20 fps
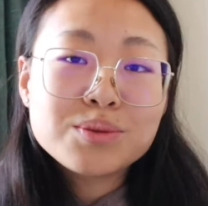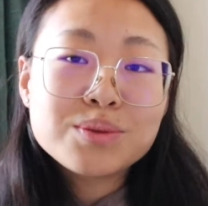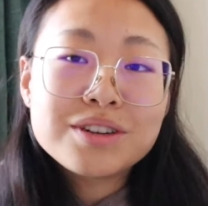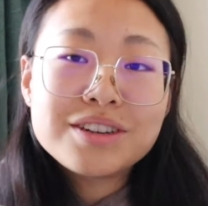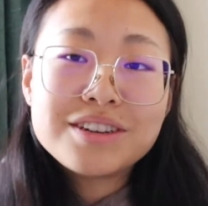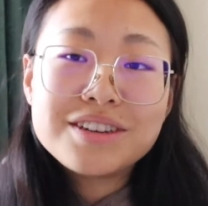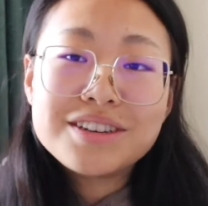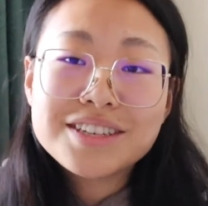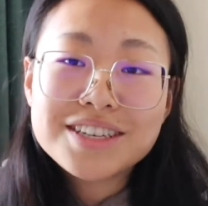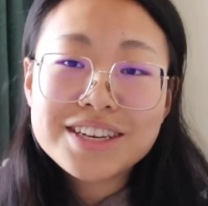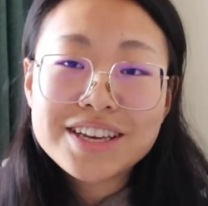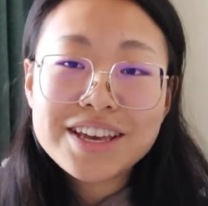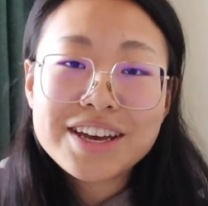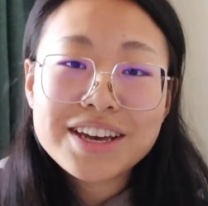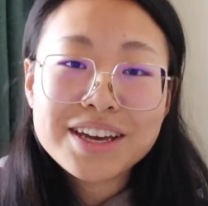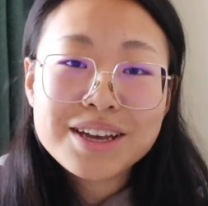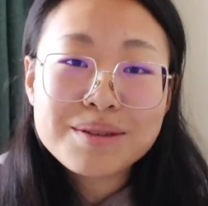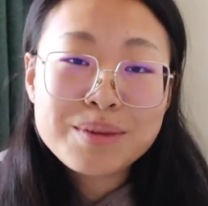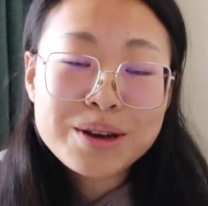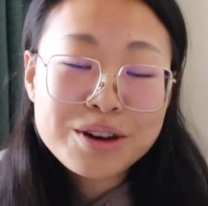what it is. I
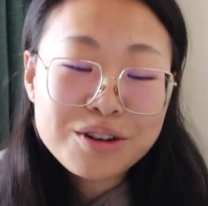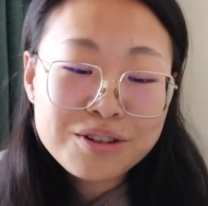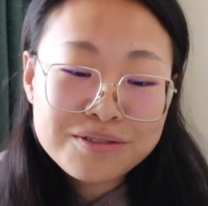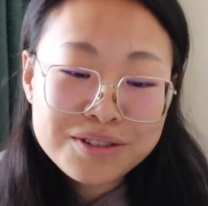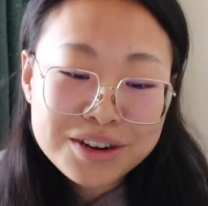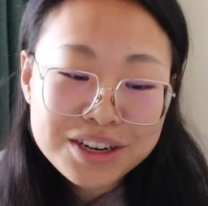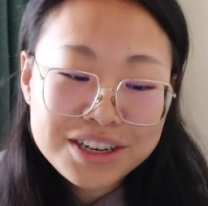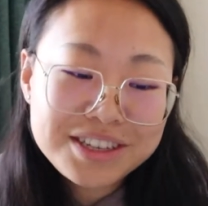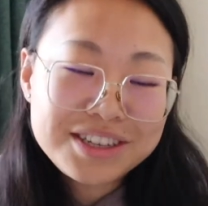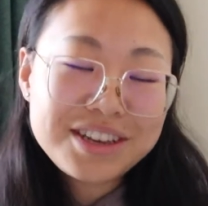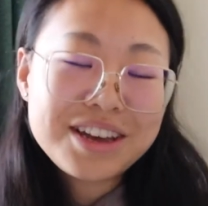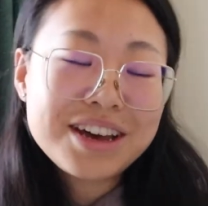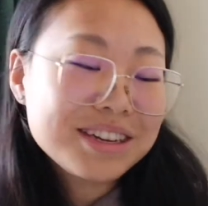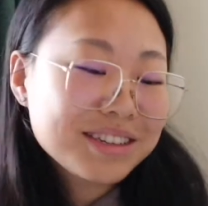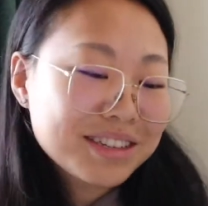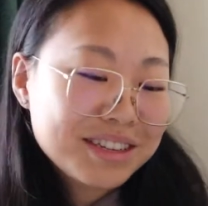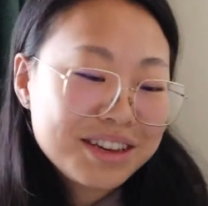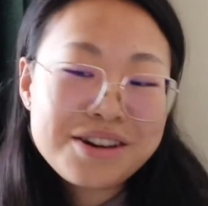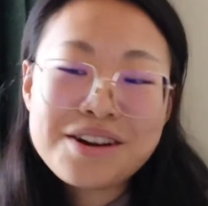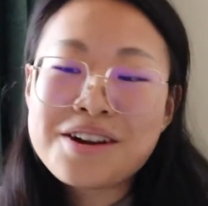can't get my over-easy
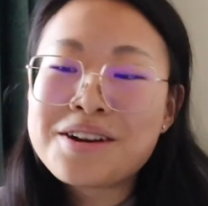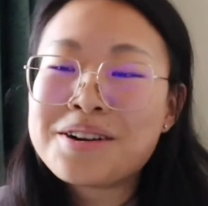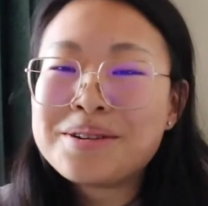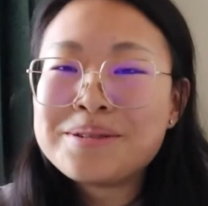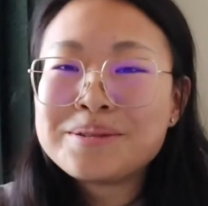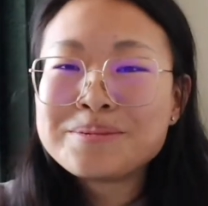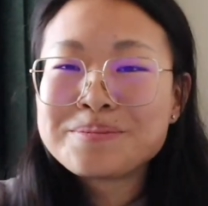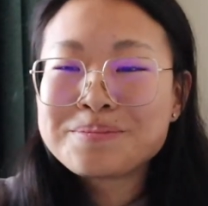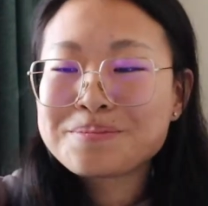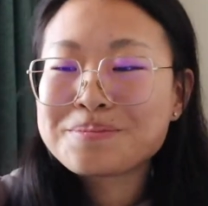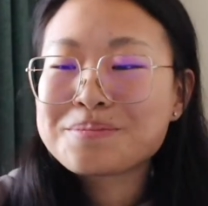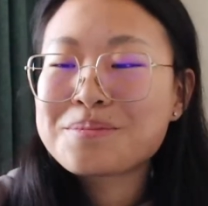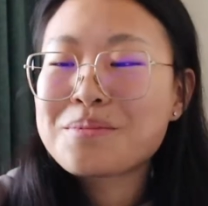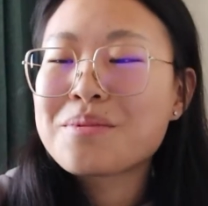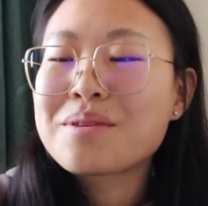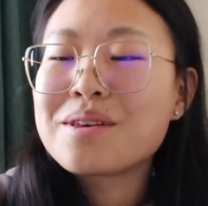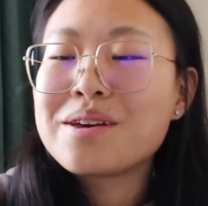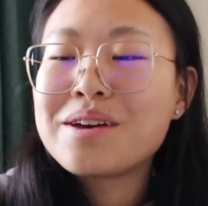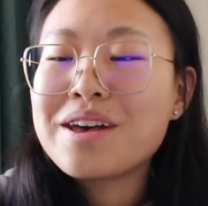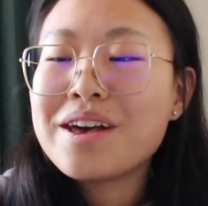eggs here.
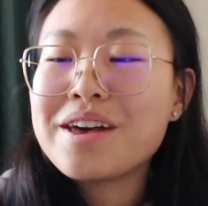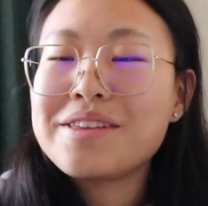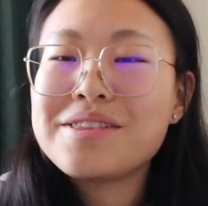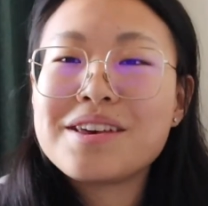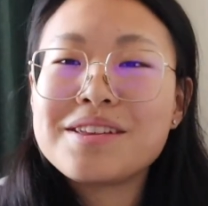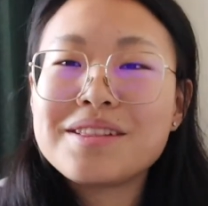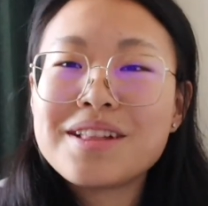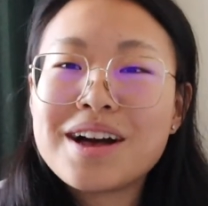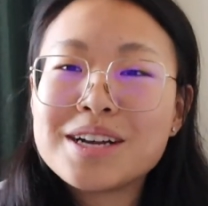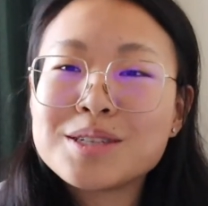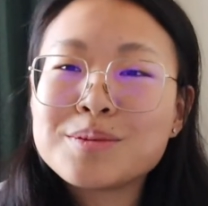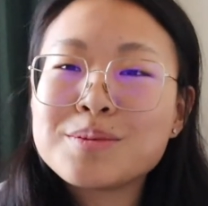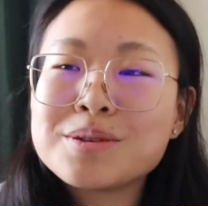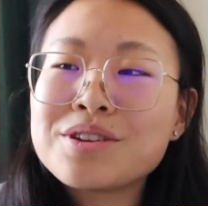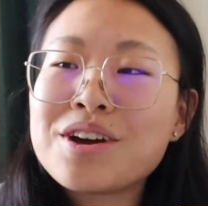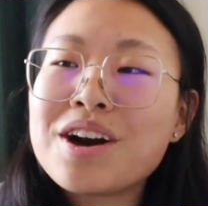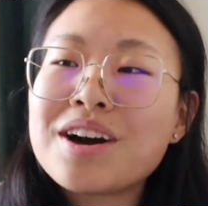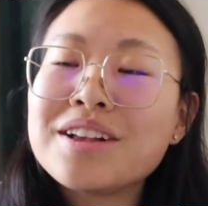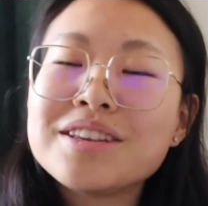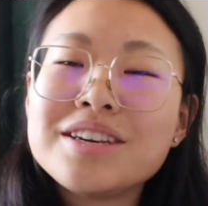And then last but
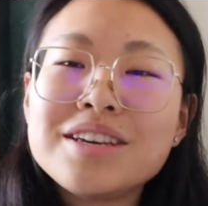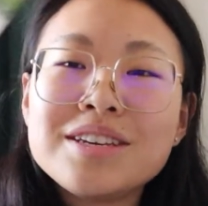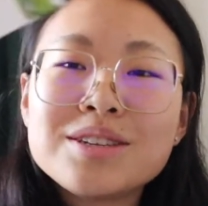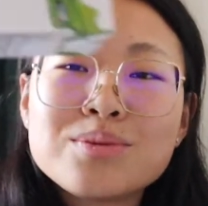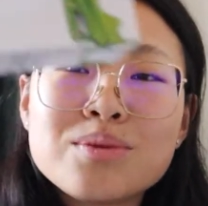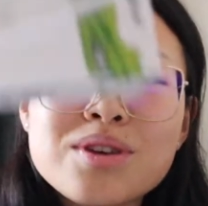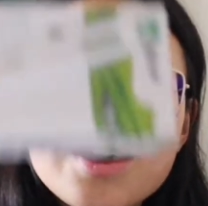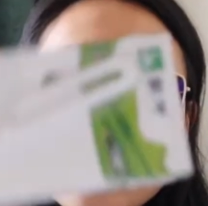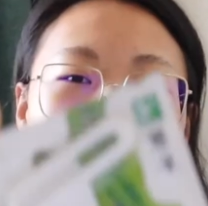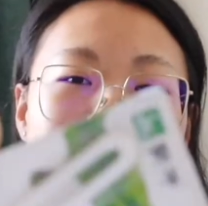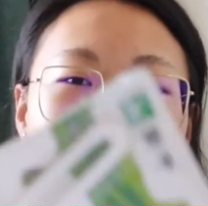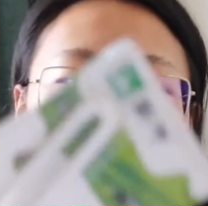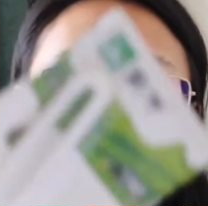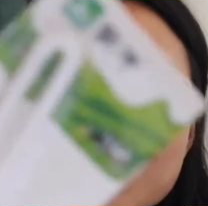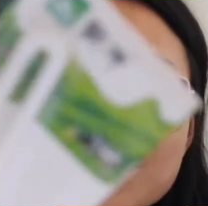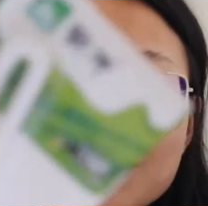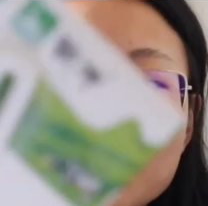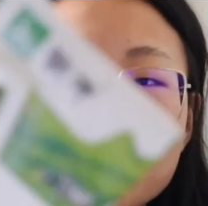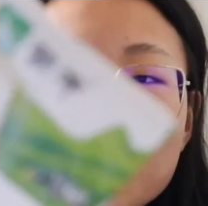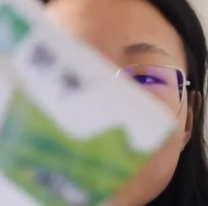not least, we have this